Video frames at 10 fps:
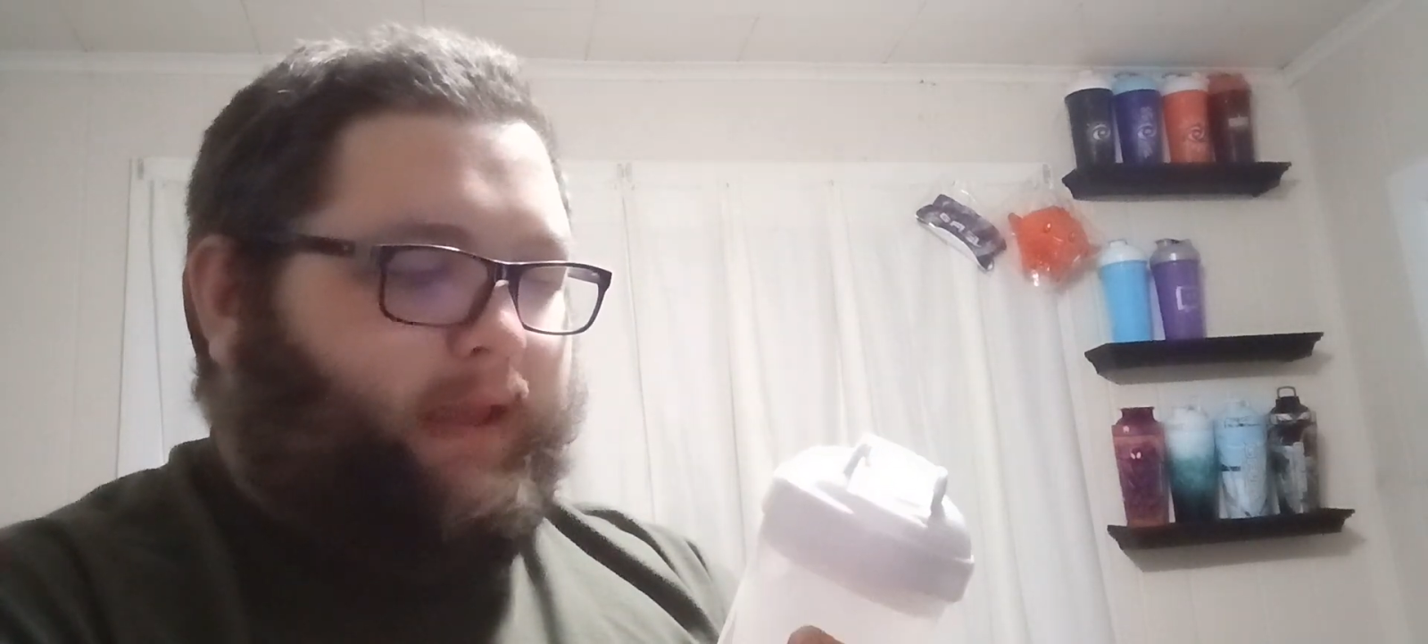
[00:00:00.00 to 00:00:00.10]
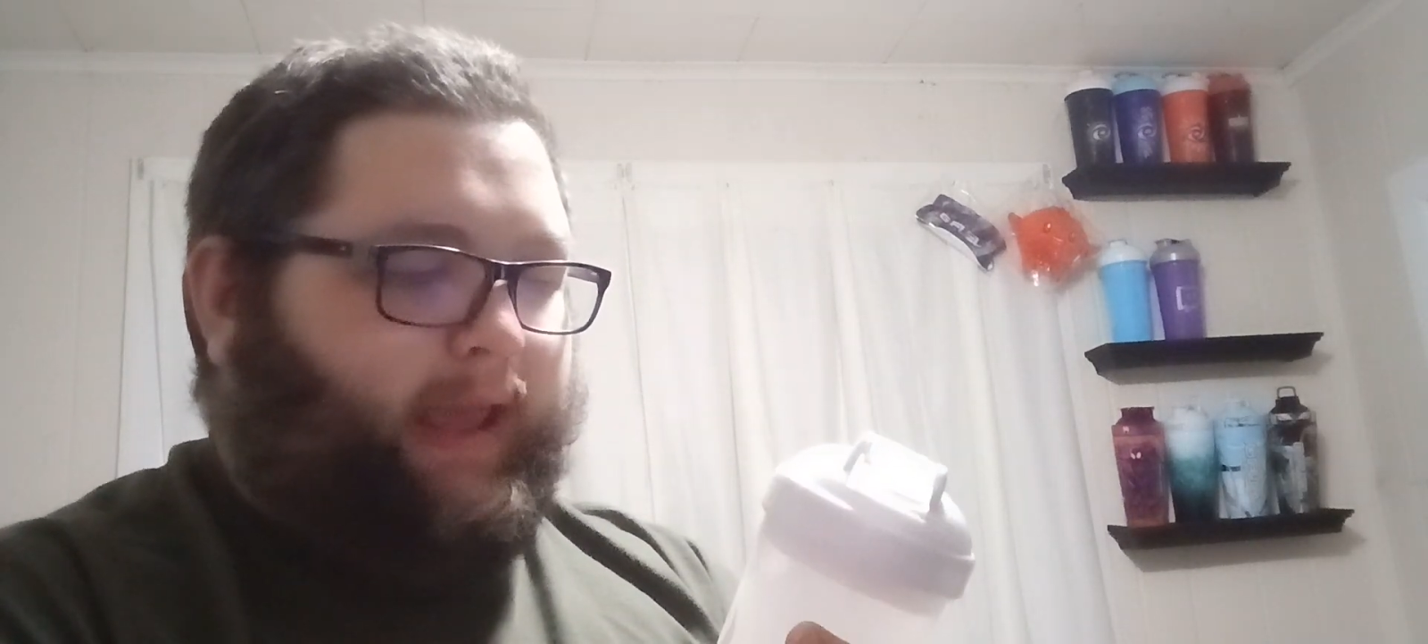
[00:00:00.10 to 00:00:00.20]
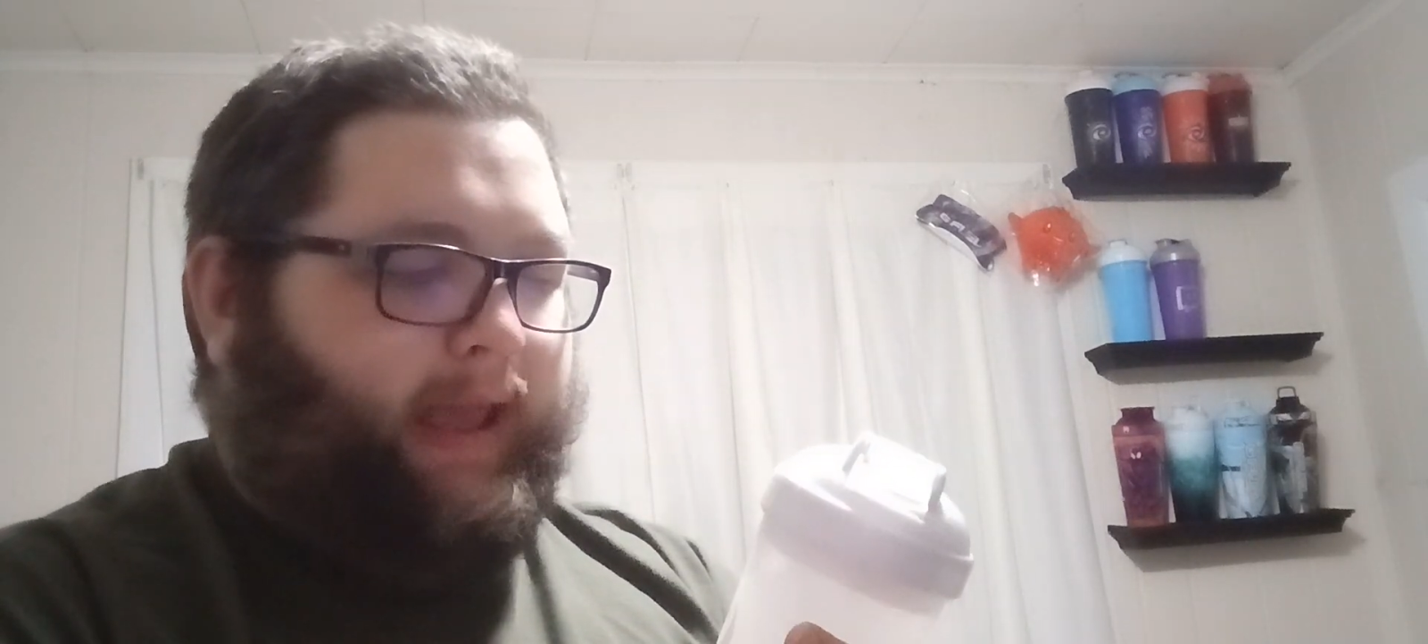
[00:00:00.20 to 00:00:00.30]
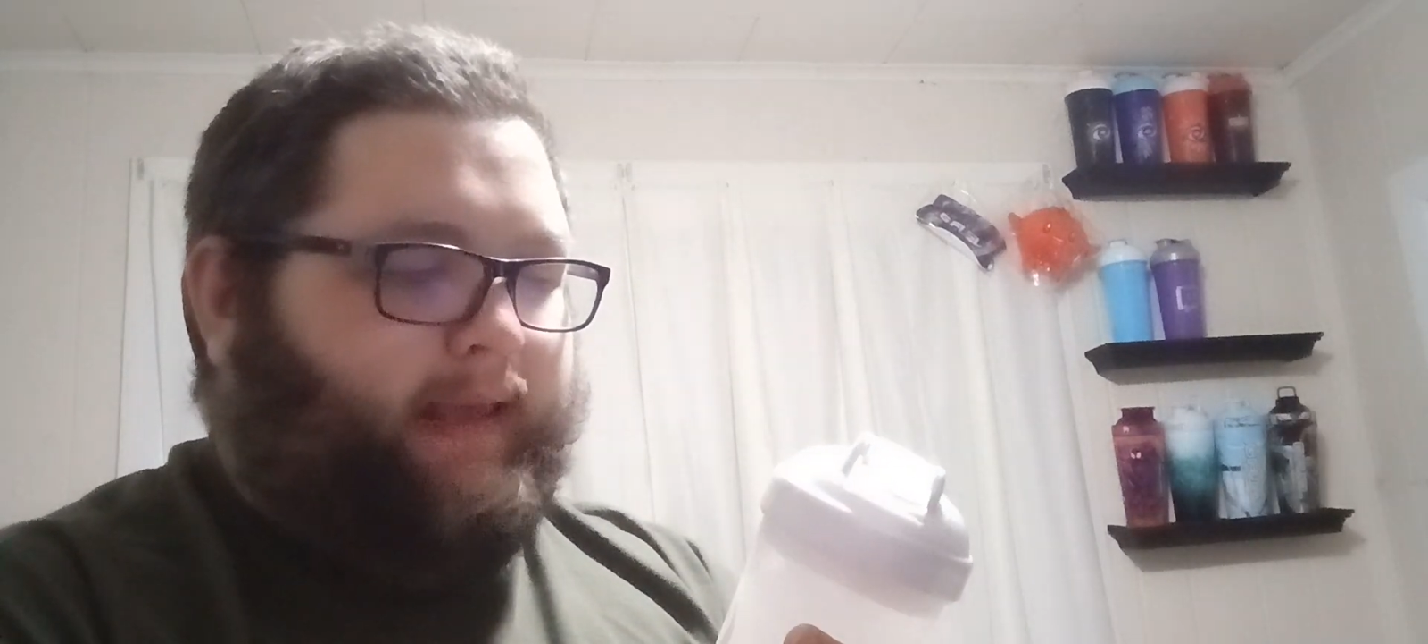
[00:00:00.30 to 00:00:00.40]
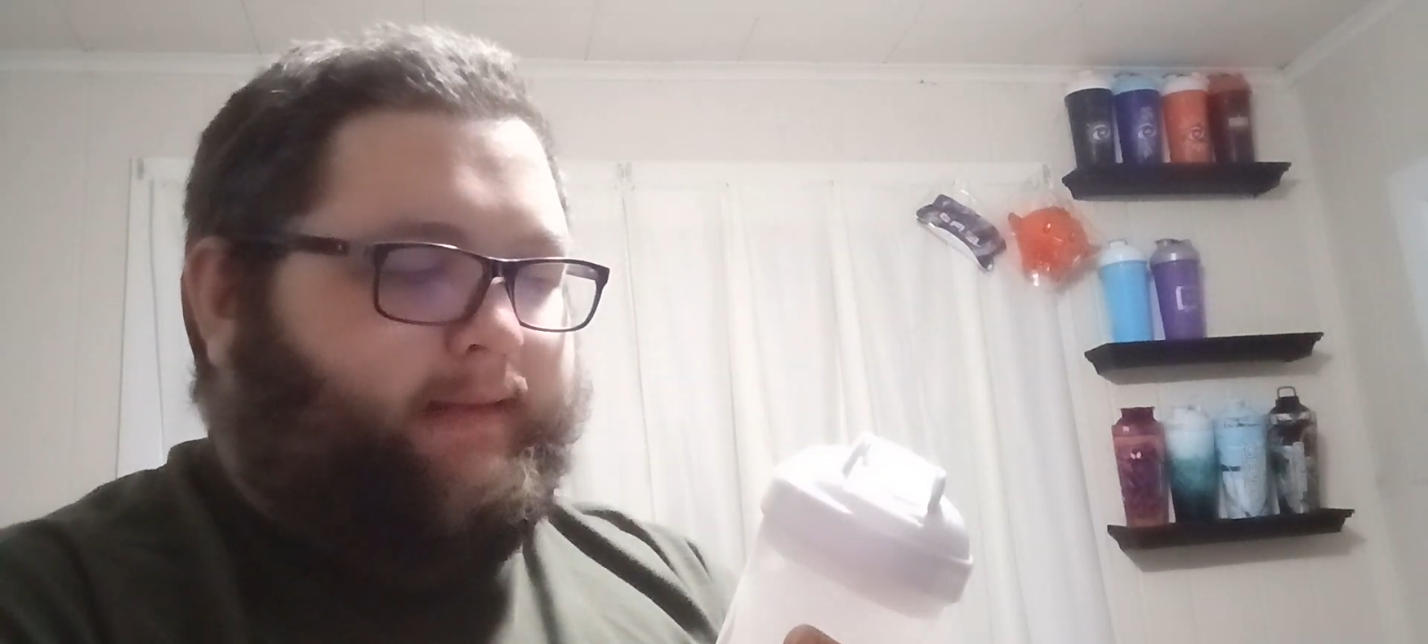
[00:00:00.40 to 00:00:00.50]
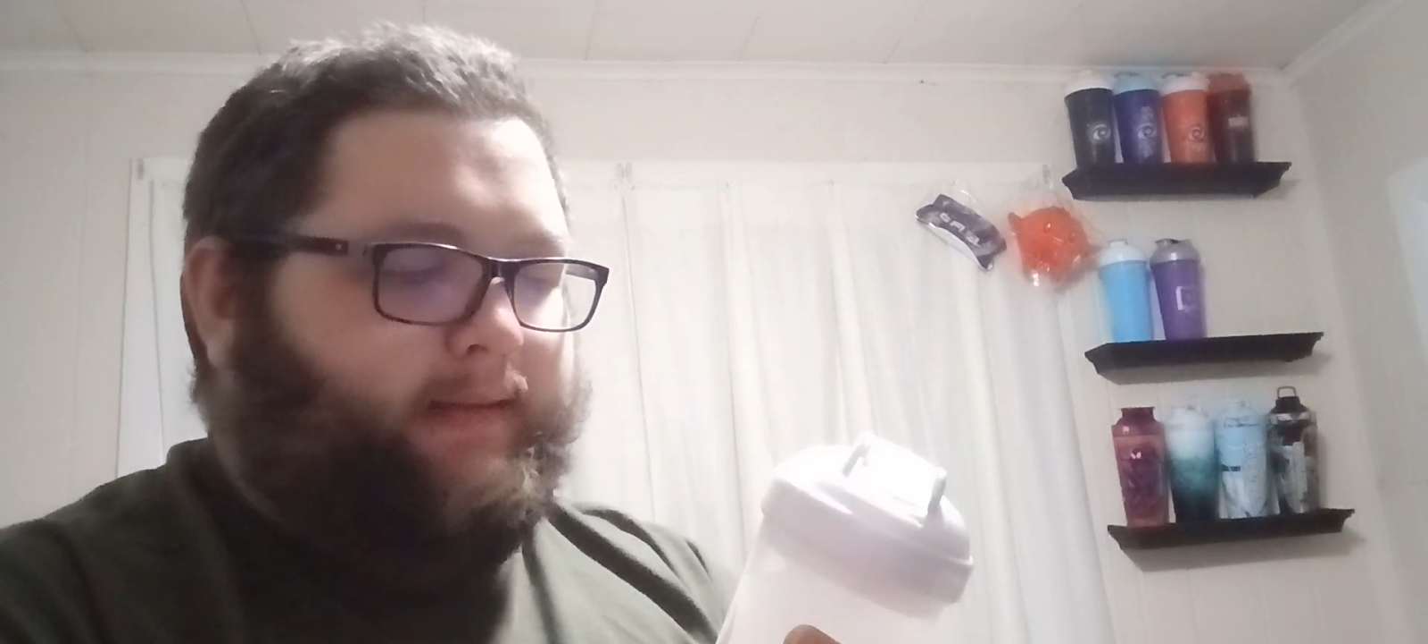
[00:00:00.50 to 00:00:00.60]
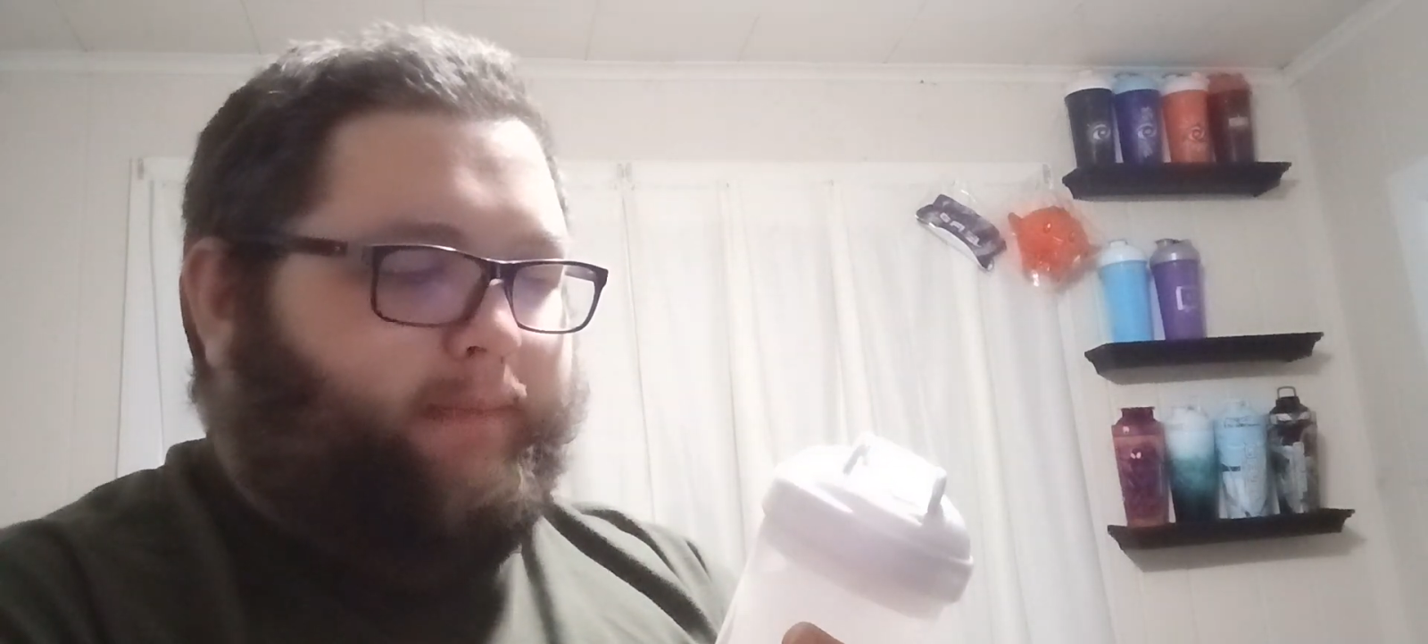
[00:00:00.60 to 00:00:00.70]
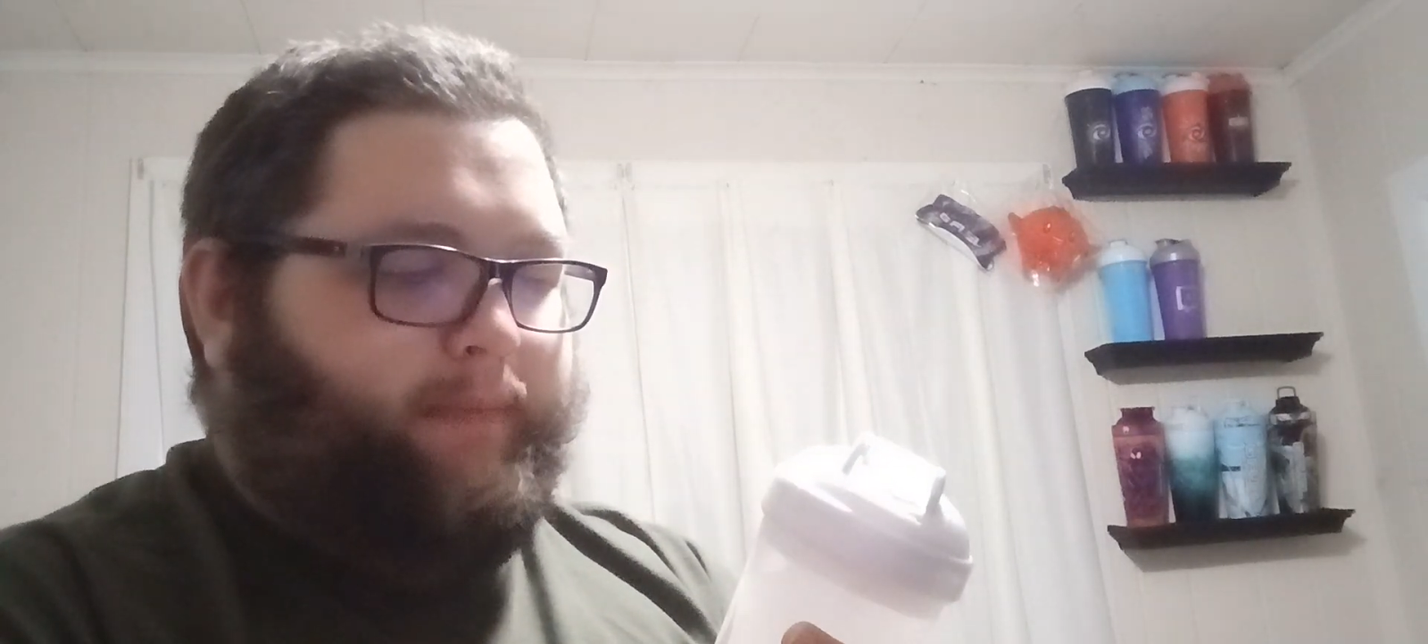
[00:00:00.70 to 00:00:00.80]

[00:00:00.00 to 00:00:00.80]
It has a